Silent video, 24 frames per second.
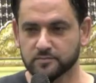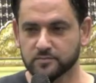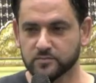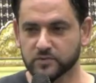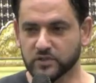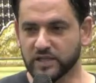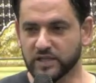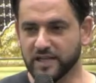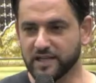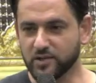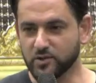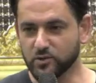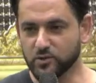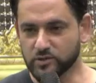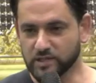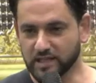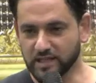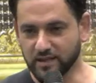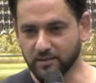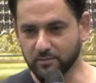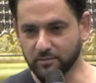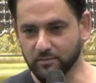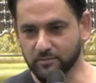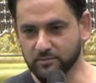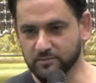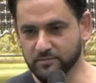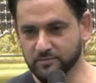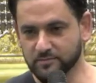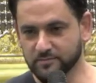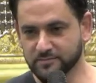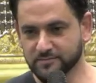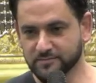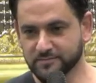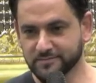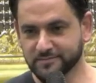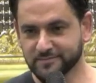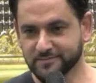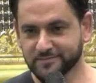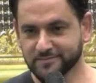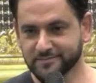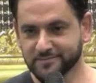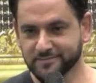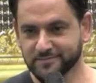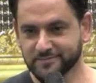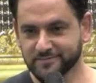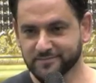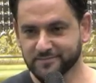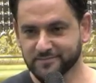Today you tell them,
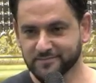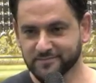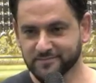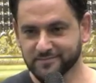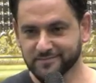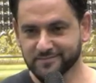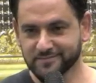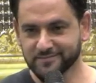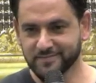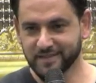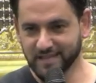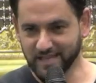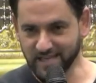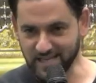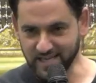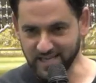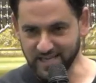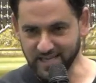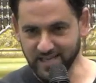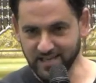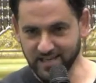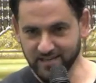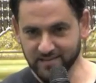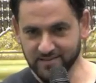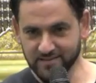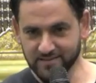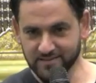Kiki.